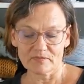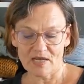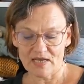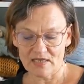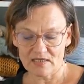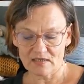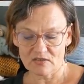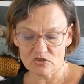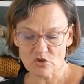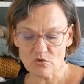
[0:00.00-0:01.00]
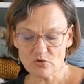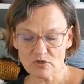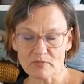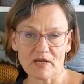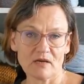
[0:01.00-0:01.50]
I
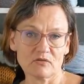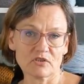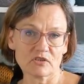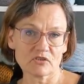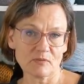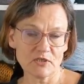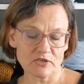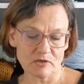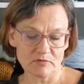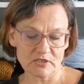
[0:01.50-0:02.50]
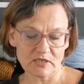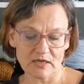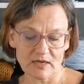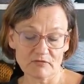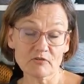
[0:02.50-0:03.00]
talked about summer tops,
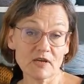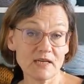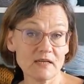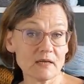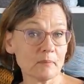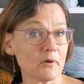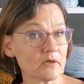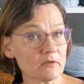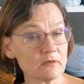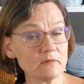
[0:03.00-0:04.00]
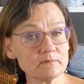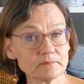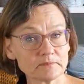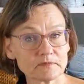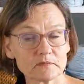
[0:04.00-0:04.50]
and I've created a bundle,
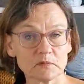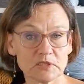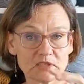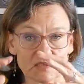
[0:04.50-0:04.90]
which